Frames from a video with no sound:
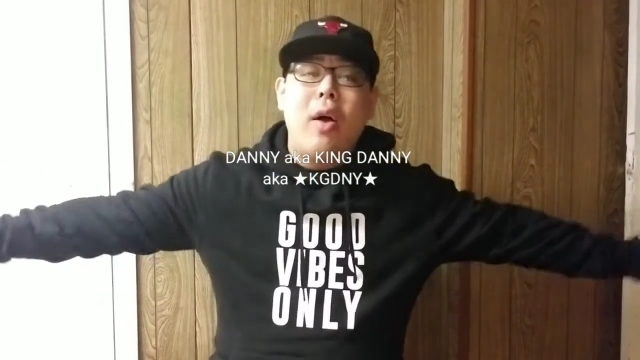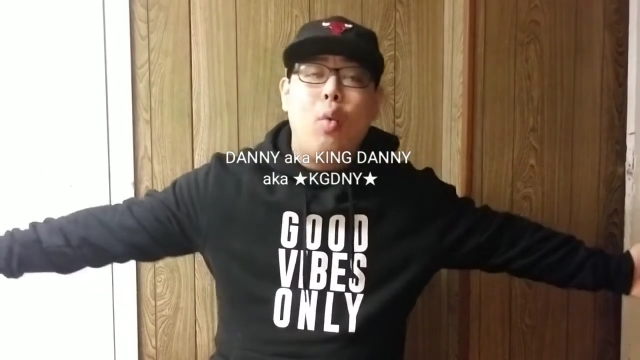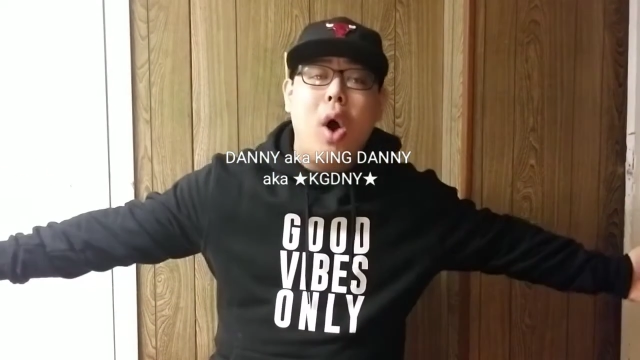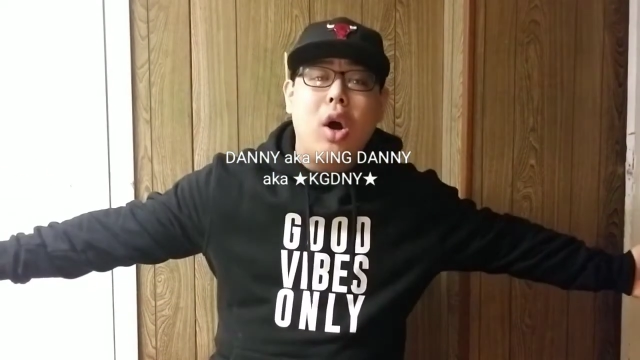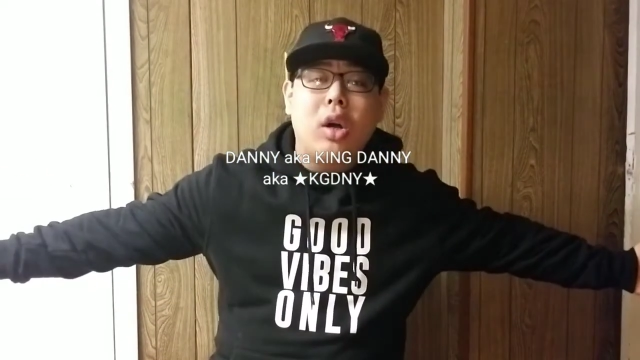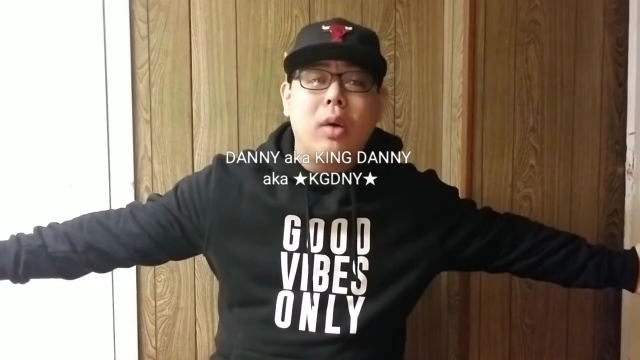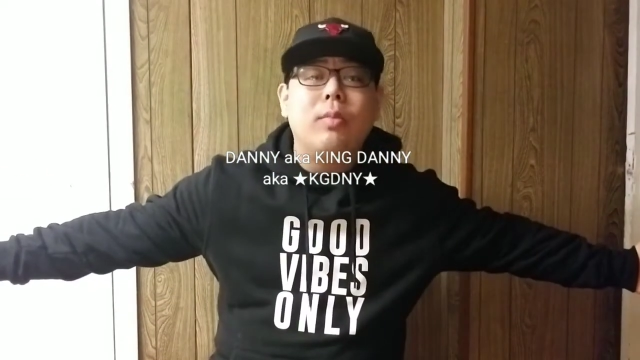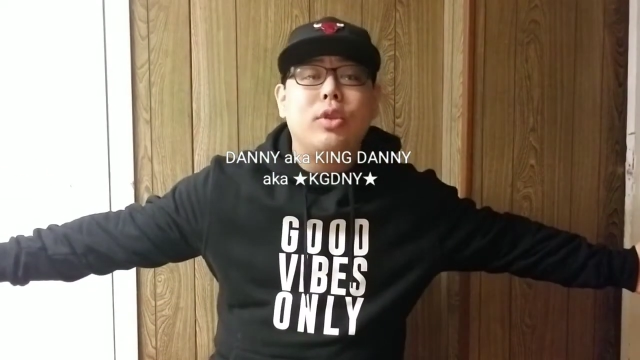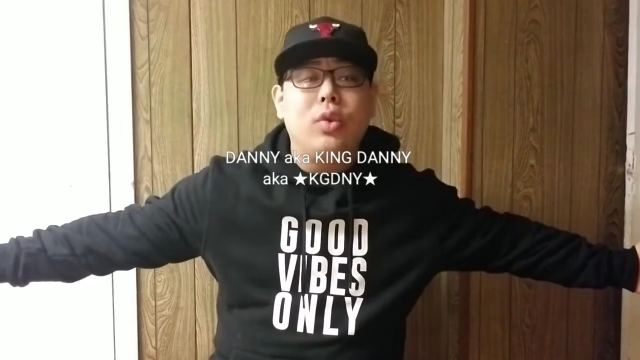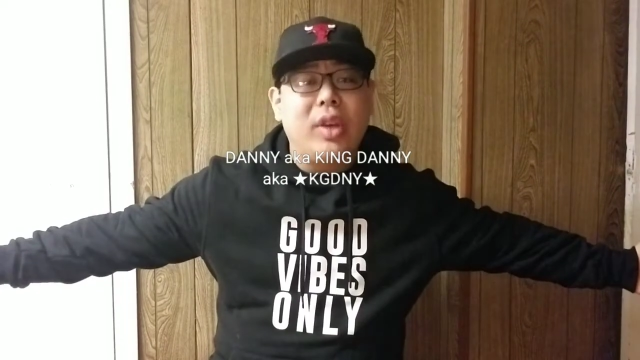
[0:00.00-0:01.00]
Welcome
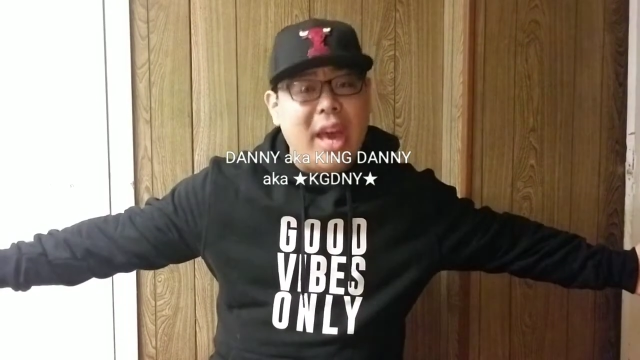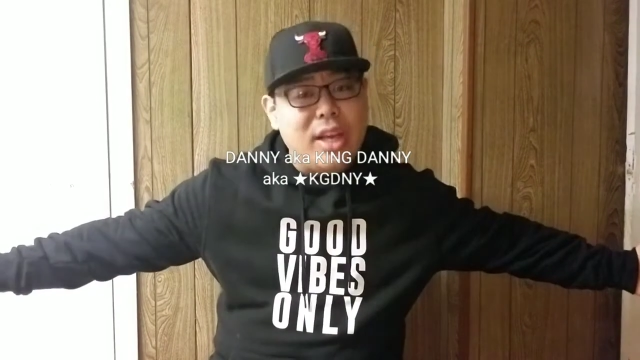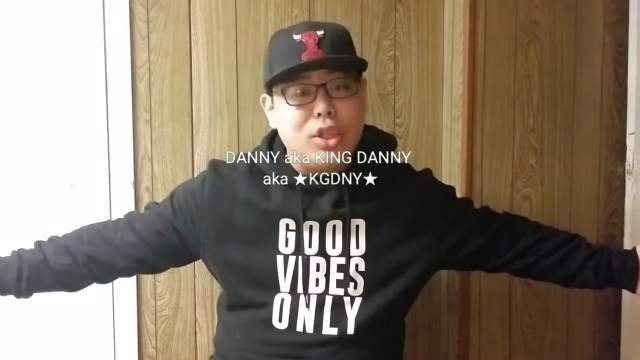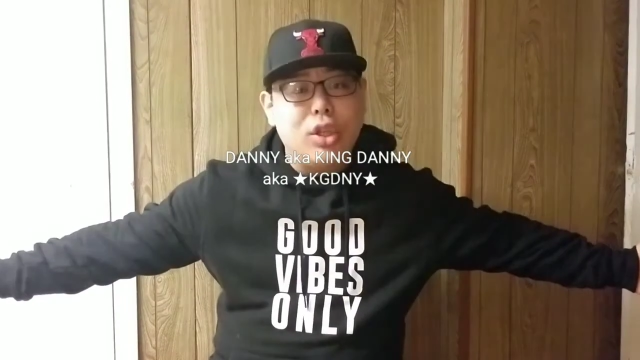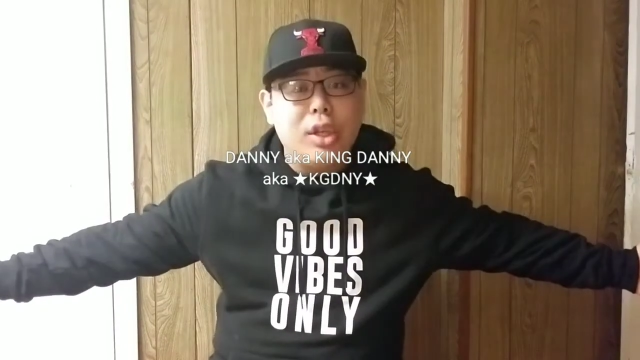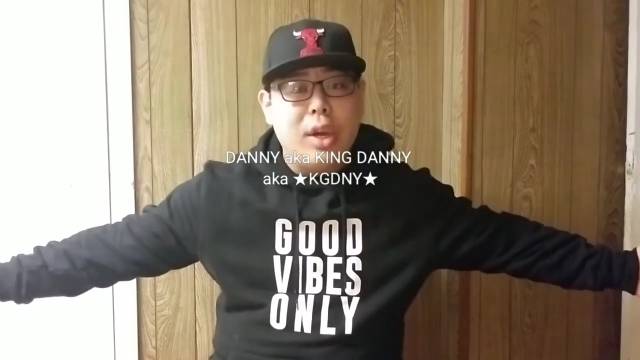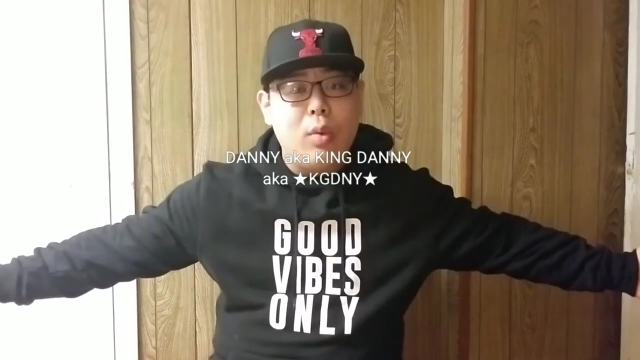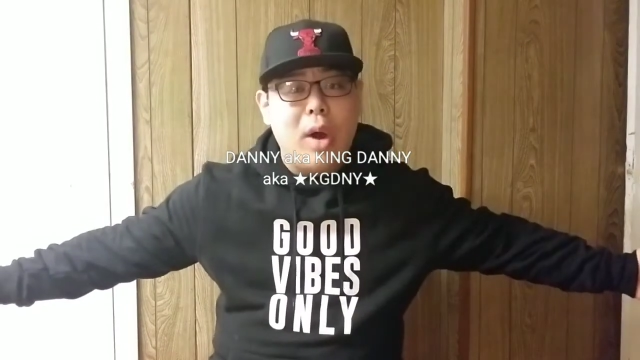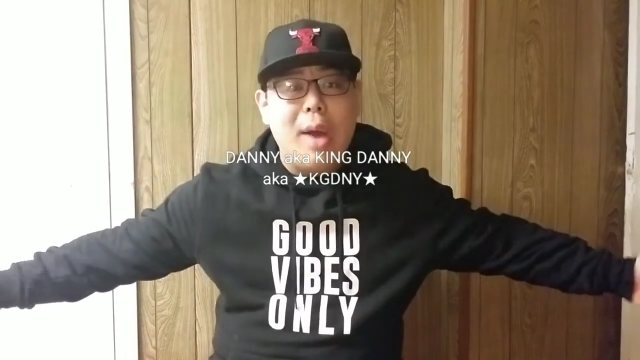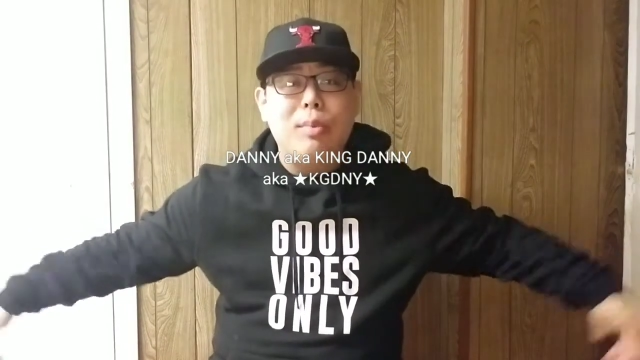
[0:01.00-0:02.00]
to
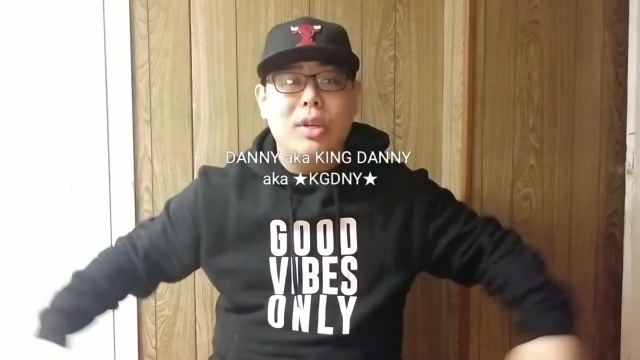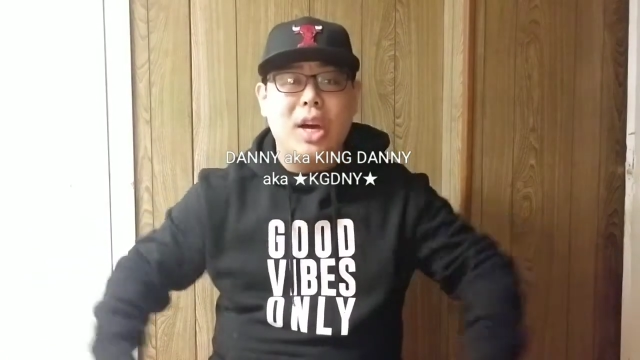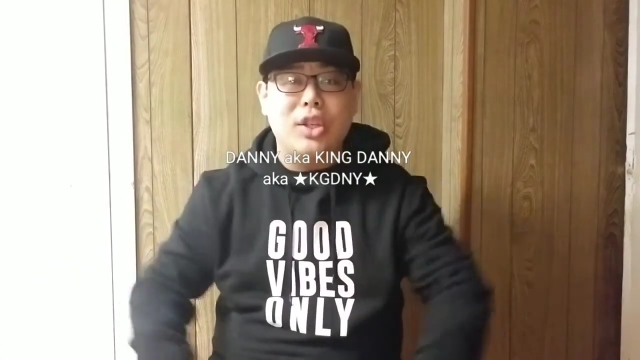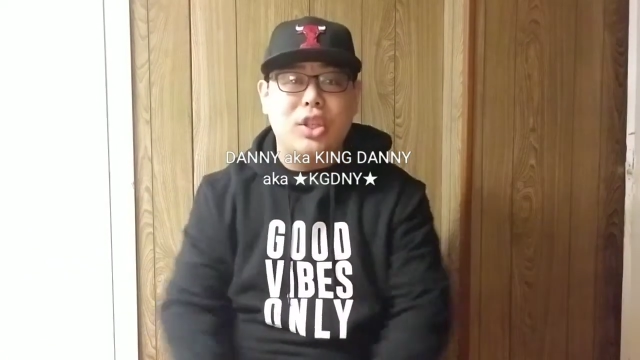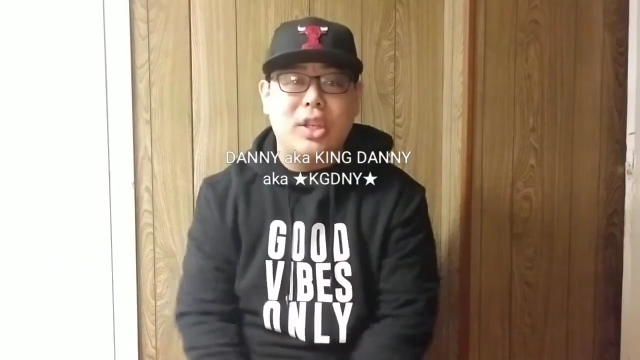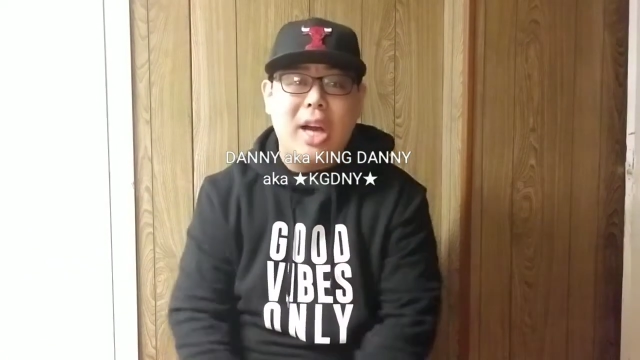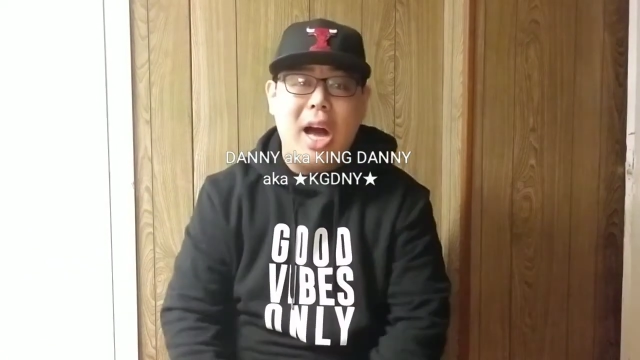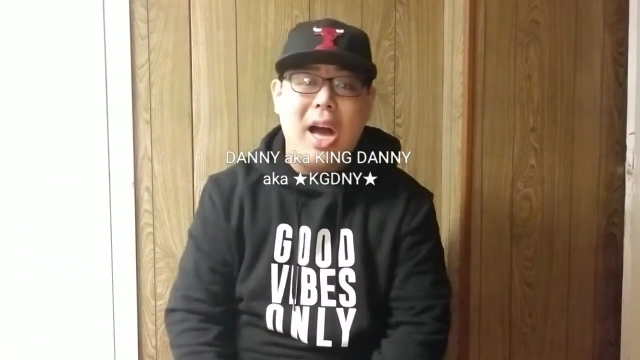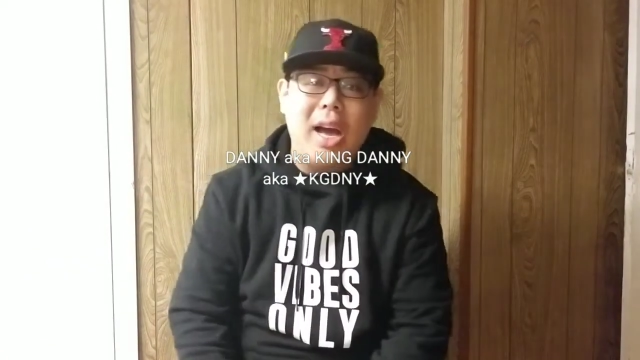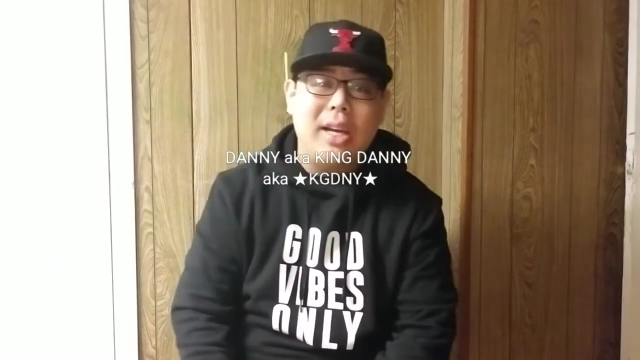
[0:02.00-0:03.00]
KGDNY production,
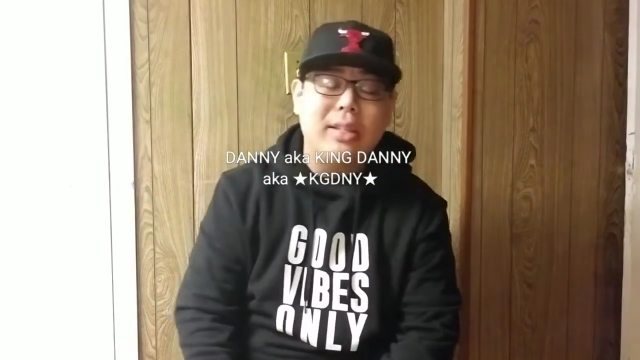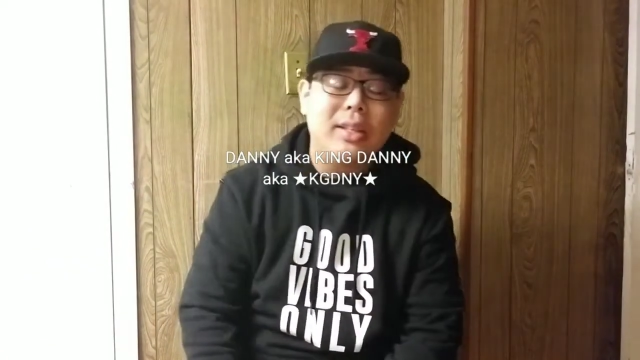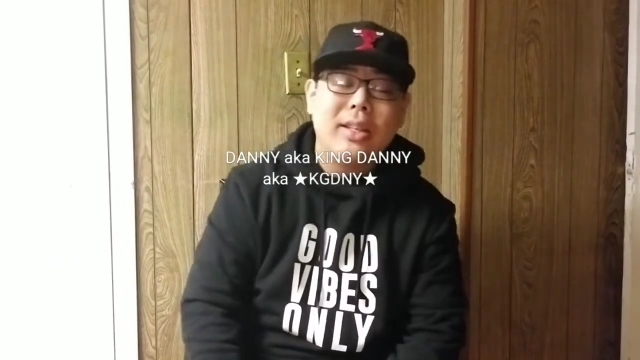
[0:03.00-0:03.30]
guys.